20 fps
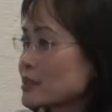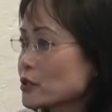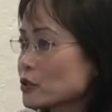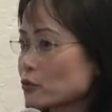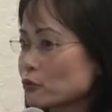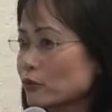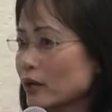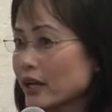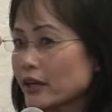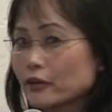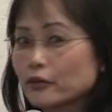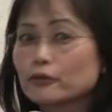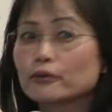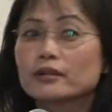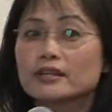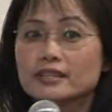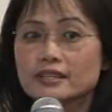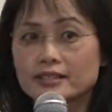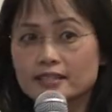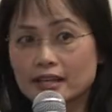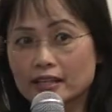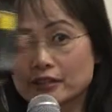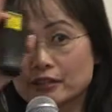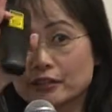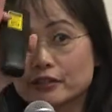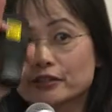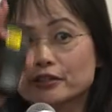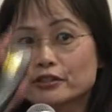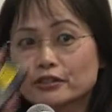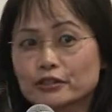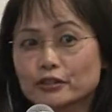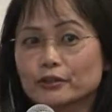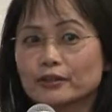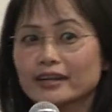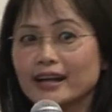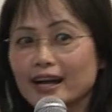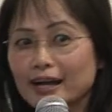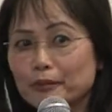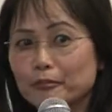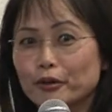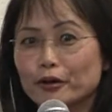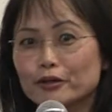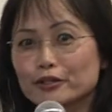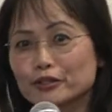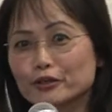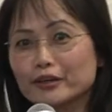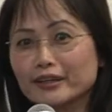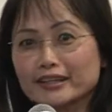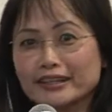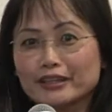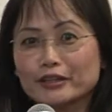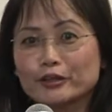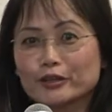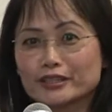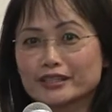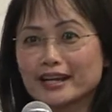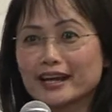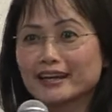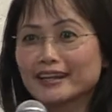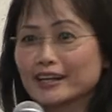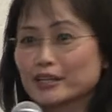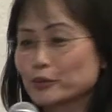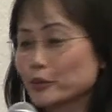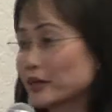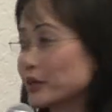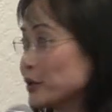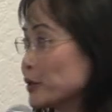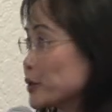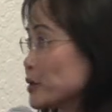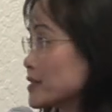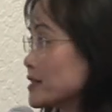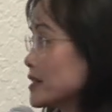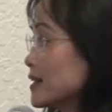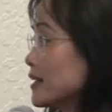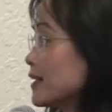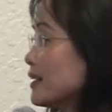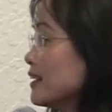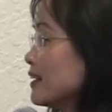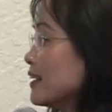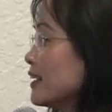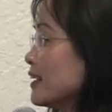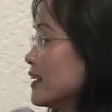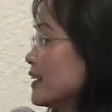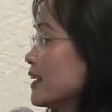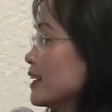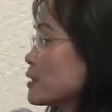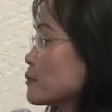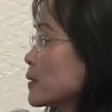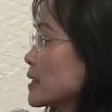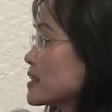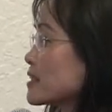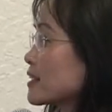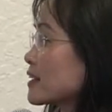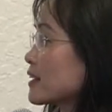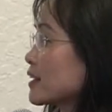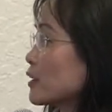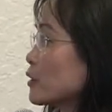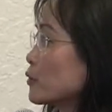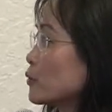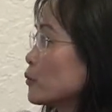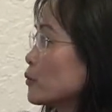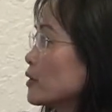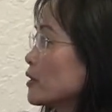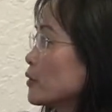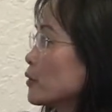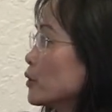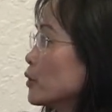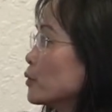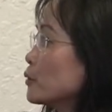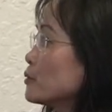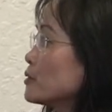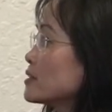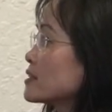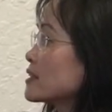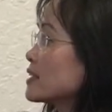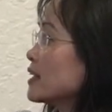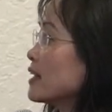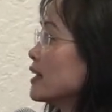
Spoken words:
is right through the center, so the eyeballs are on either side. That's why you don't see it. It's basically through the nose.